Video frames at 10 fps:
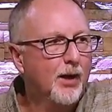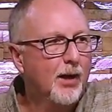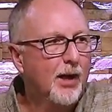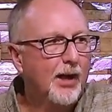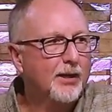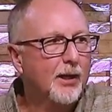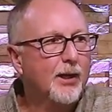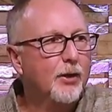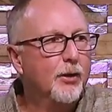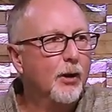We got to lead
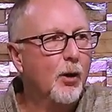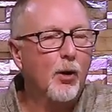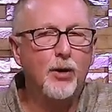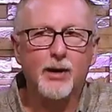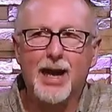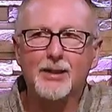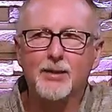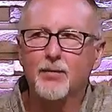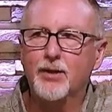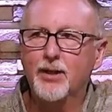her to the Lord, and the last
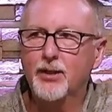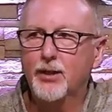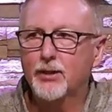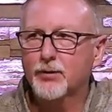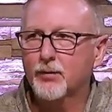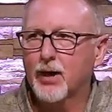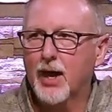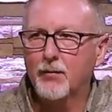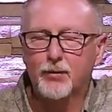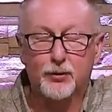17 years of her
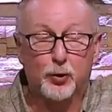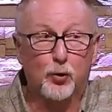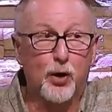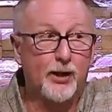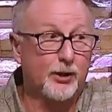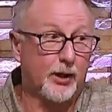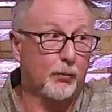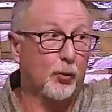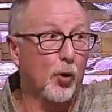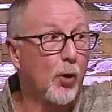life was great. She kept
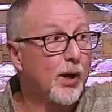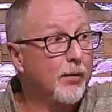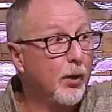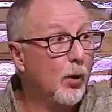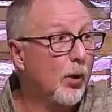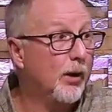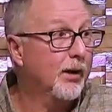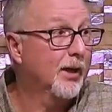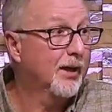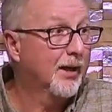growing in the Lord.
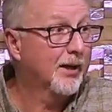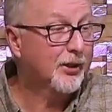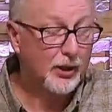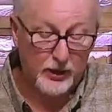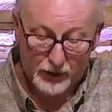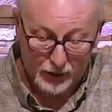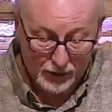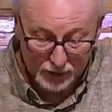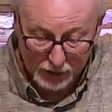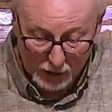She, she
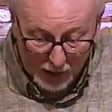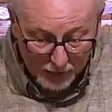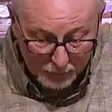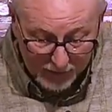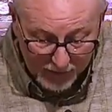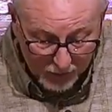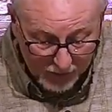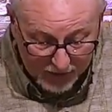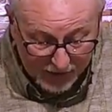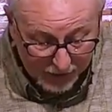just loved being
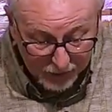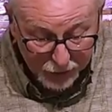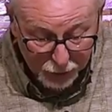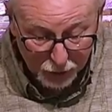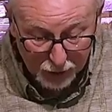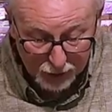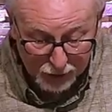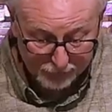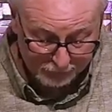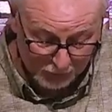here at
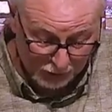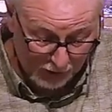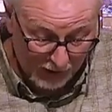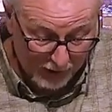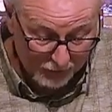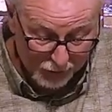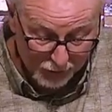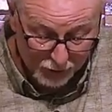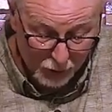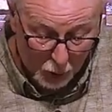church. She loved
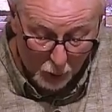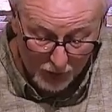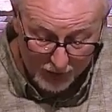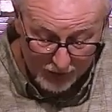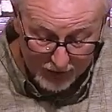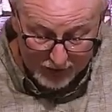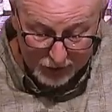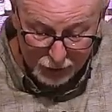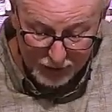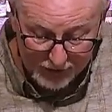just knowing
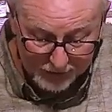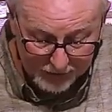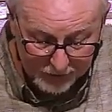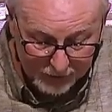Jesus.